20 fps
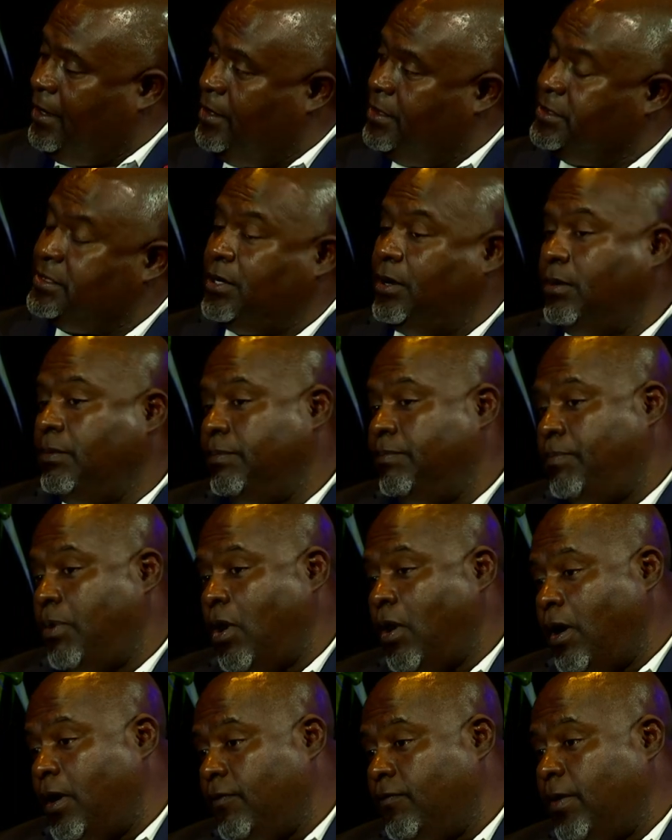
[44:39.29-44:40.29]
So
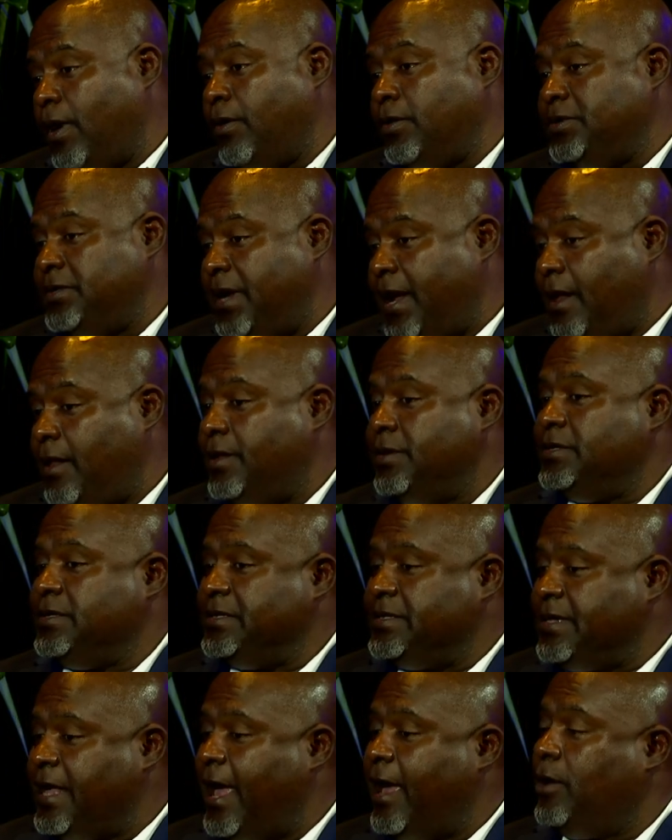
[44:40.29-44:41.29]
part of our challenge
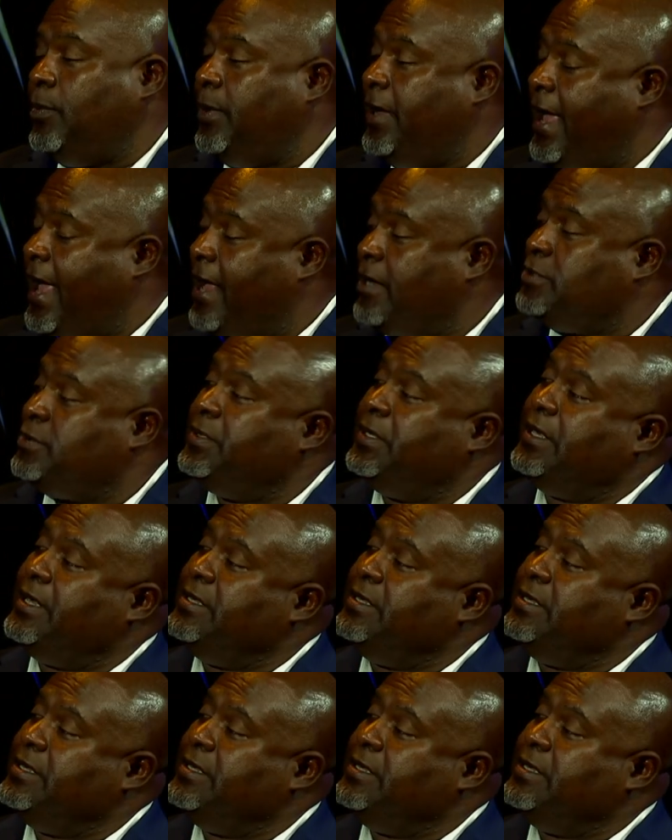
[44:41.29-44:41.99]
is how do we actually